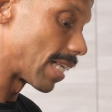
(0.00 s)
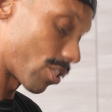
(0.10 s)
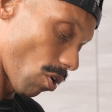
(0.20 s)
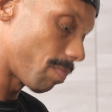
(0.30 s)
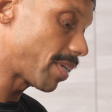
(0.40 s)
It's
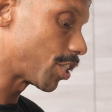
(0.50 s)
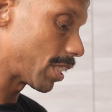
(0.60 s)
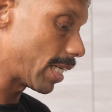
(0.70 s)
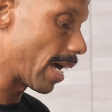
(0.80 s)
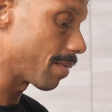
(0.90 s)
called
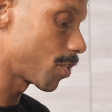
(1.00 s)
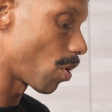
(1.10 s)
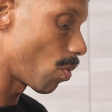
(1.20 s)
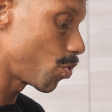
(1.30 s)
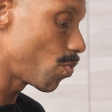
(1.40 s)
binging,
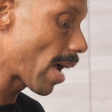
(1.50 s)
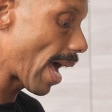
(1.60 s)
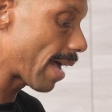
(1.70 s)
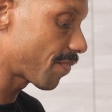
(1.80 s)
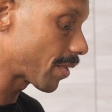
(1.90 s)
So you
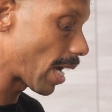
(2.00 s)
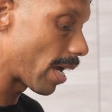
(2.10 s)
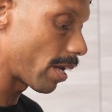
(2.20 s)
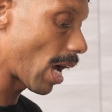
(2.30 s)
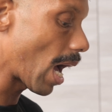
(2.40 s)
have to,
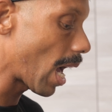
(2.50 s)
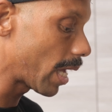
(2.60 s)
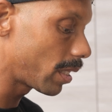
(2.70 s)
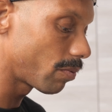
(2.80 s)
I highly